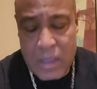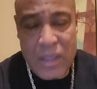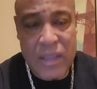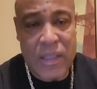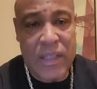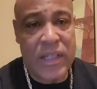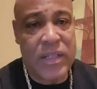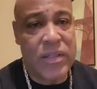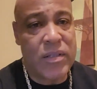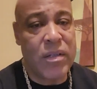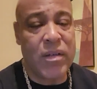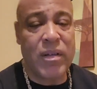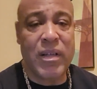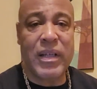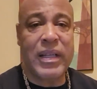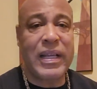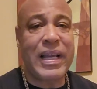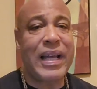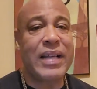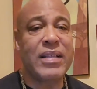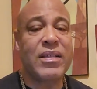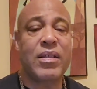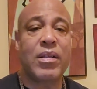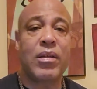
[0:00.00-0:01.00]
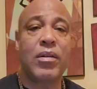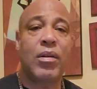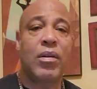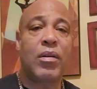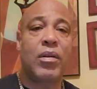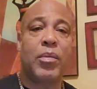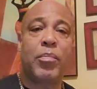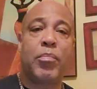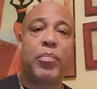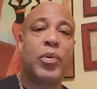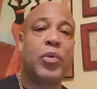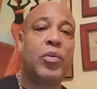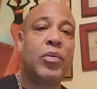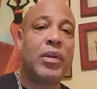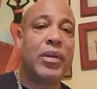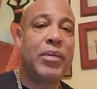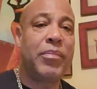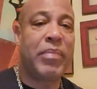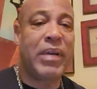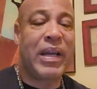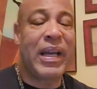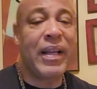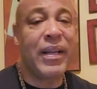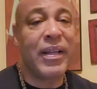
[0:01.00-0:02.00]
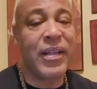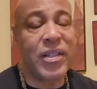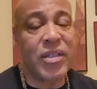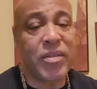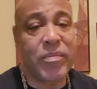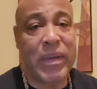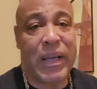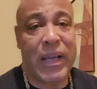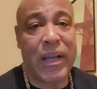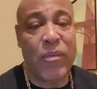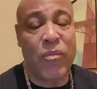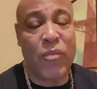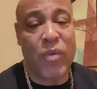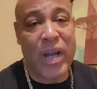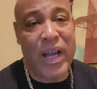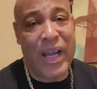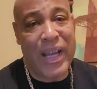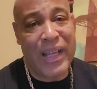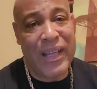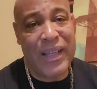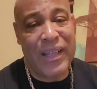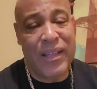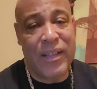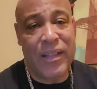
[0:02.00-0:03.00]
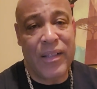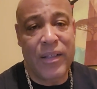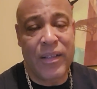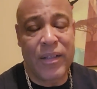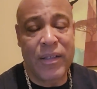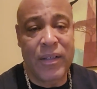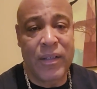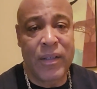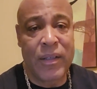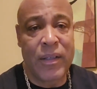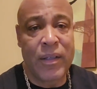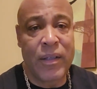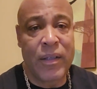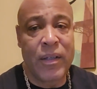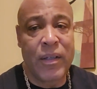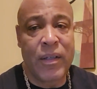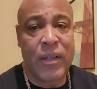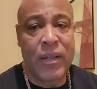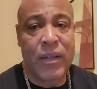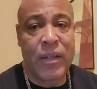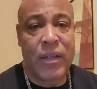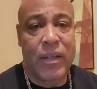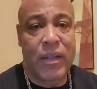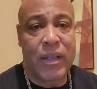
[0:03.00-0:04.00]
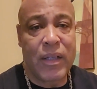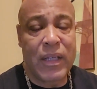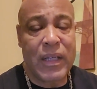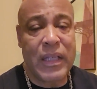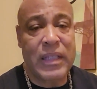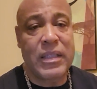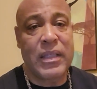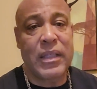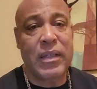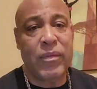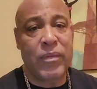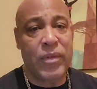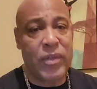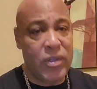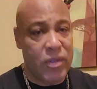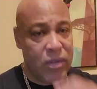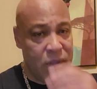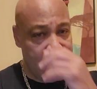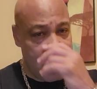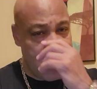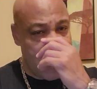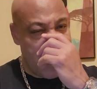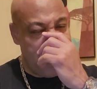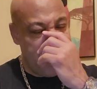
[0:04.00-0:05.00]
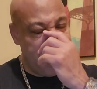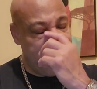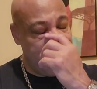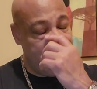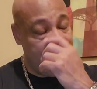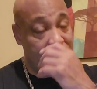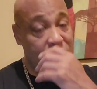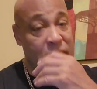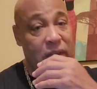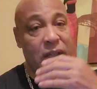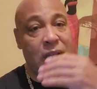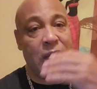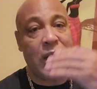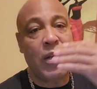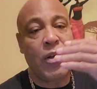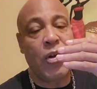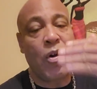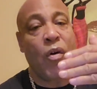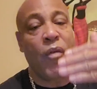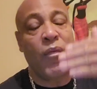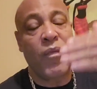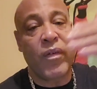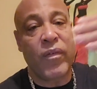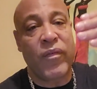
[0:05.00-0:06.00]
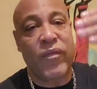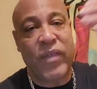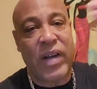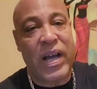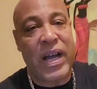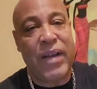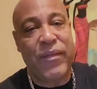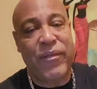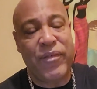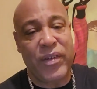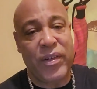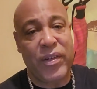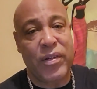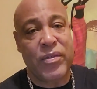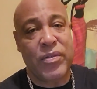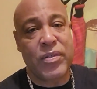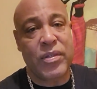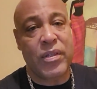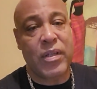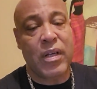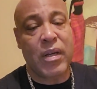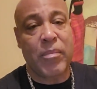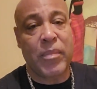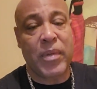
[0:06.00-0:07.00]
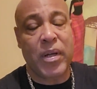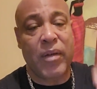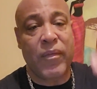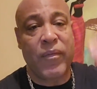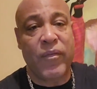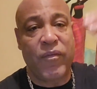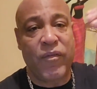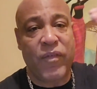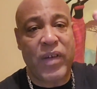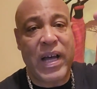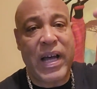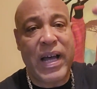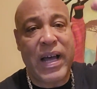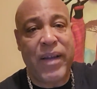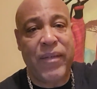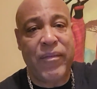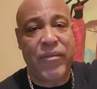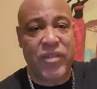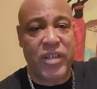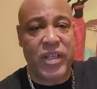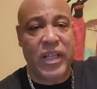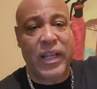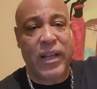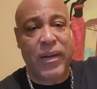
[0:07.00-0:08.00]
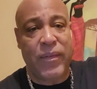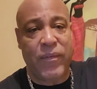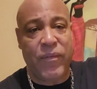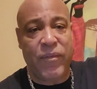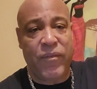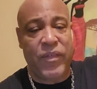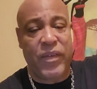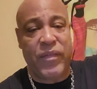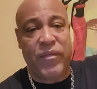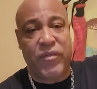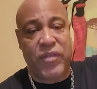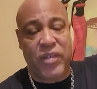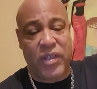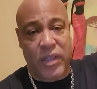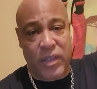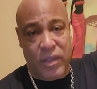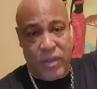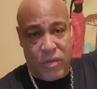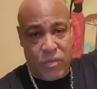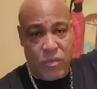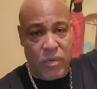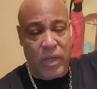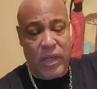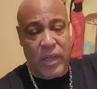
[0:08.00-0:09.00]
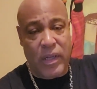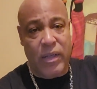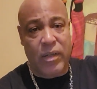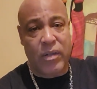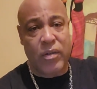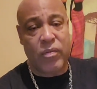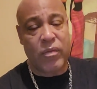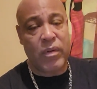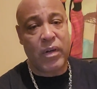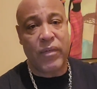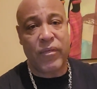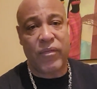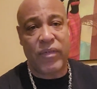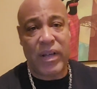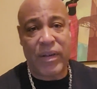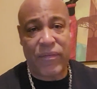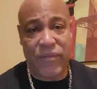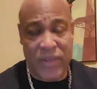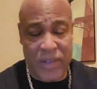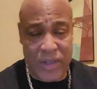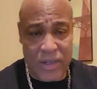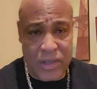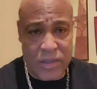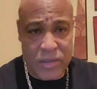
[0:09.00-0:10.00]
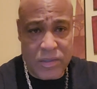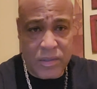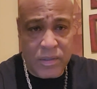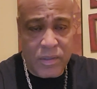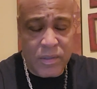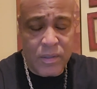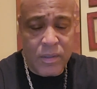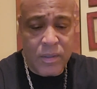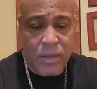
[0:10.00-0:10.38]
These are the guys that are the booty bandits, man. Why? Like I said, when you're a convict, you've done over 5 years. You're talking about 5, 10, 15, 20, 25 years.